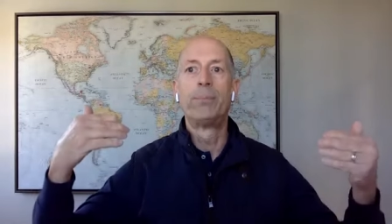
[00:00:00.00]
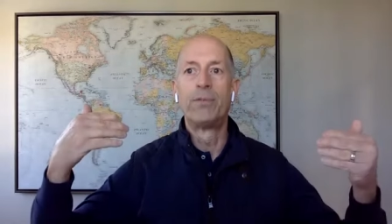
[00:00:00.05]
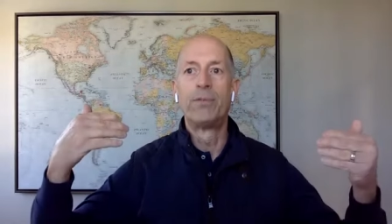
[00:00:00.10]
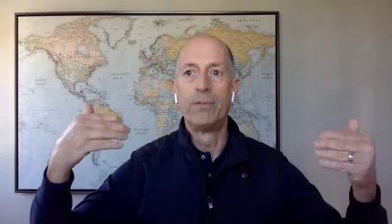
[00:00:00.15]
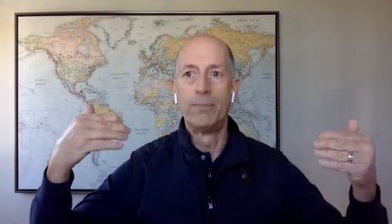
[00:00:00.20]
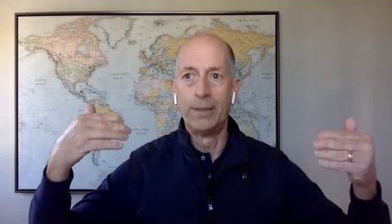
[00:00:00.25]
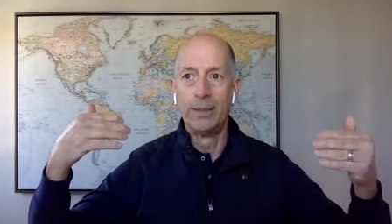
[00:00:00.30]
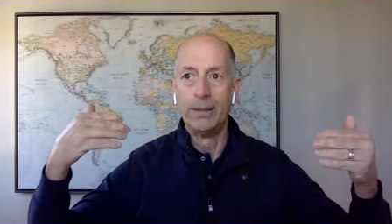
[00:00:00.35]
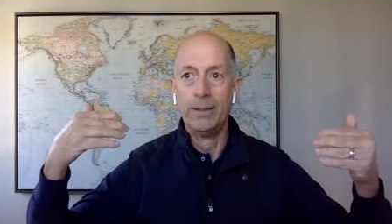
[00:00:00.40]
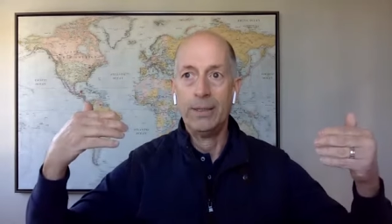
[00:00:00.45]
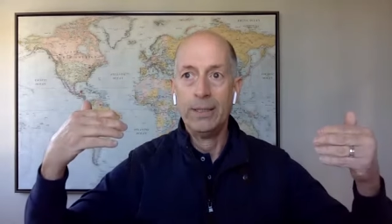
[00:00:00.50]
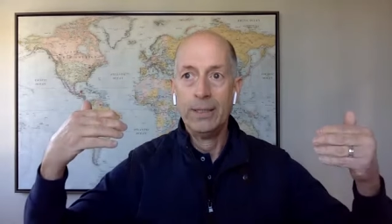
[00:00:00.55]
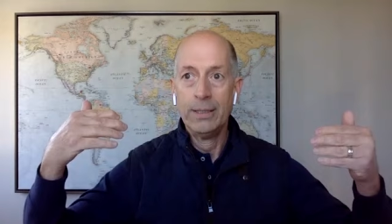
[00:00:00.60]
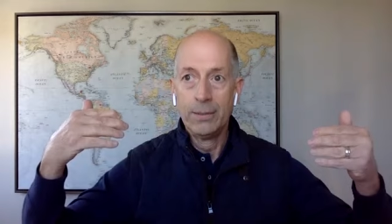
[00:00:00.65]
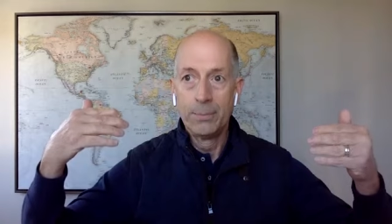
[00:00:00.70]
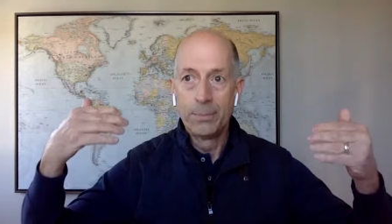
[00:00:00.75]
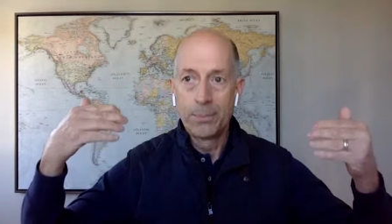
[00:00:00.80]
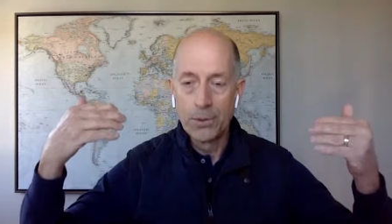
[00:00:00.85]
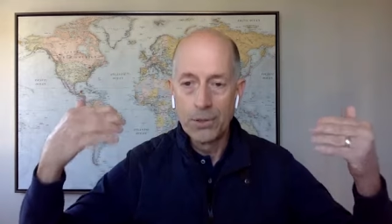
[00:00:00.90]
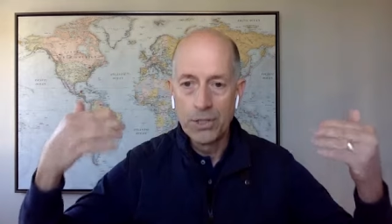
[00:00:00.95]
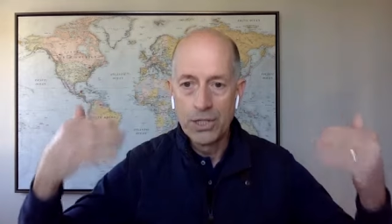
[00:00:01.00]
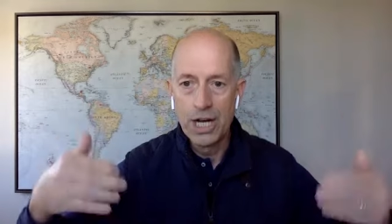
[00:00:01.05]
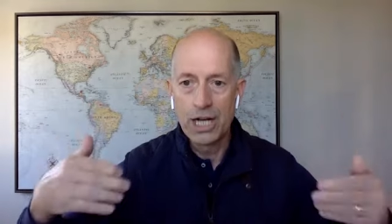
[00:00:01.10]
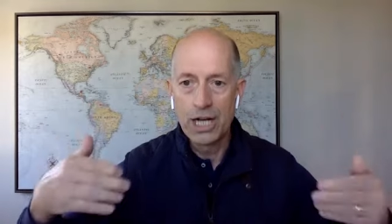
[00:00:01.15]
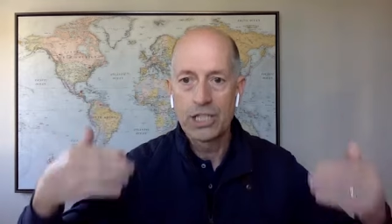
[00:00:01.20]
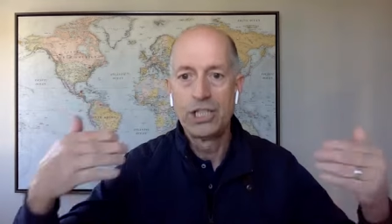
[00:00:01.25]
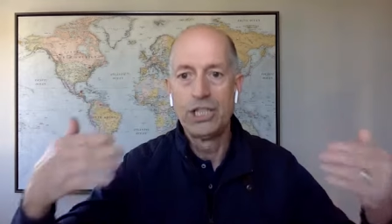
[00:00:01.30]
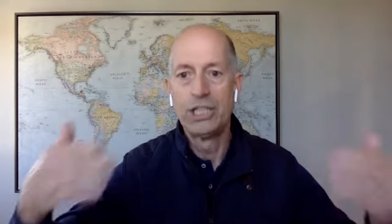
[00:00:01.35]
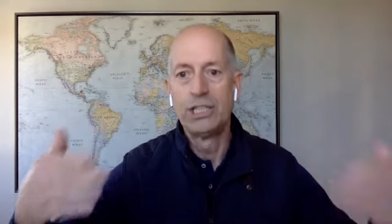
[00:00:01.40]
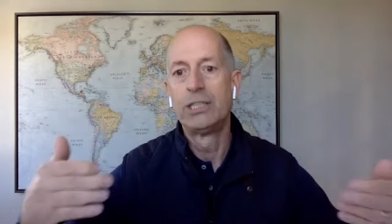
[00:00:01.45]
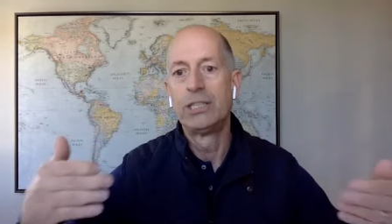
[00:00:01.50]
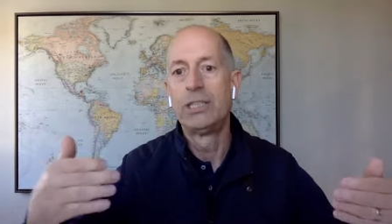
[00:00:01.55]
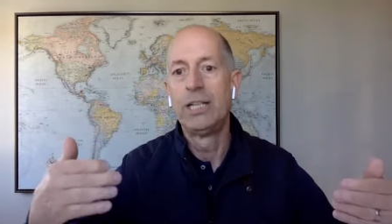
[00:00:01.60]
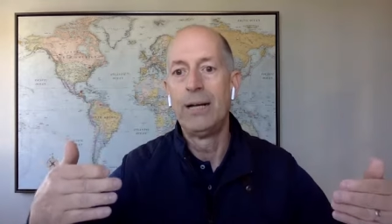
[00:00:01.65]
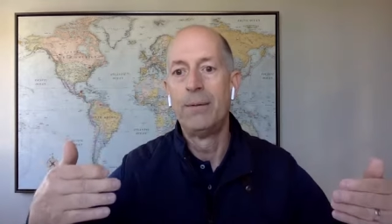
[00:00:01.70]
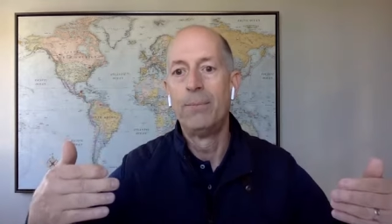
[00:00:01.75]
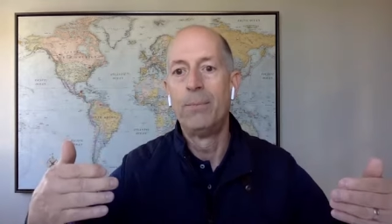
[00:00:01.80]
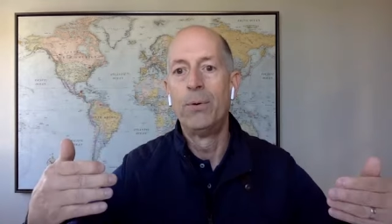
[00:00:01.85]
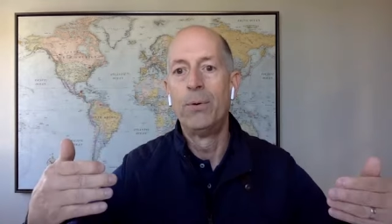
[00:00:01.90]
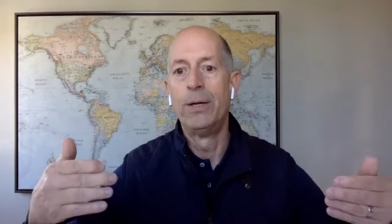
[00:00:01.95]
from a production
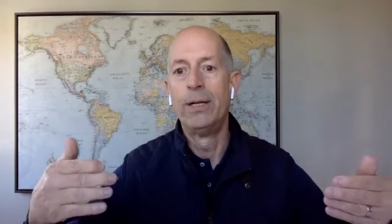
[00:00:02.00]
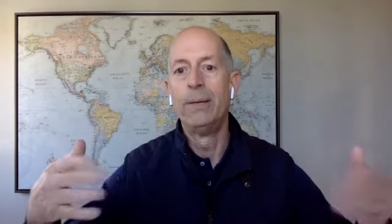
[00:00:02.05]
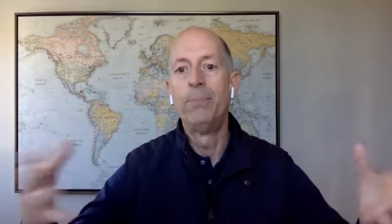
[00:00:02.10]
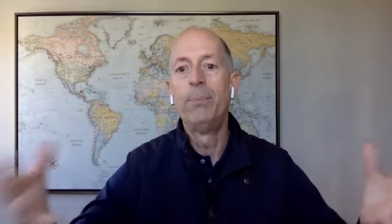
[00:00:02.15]
standpoint.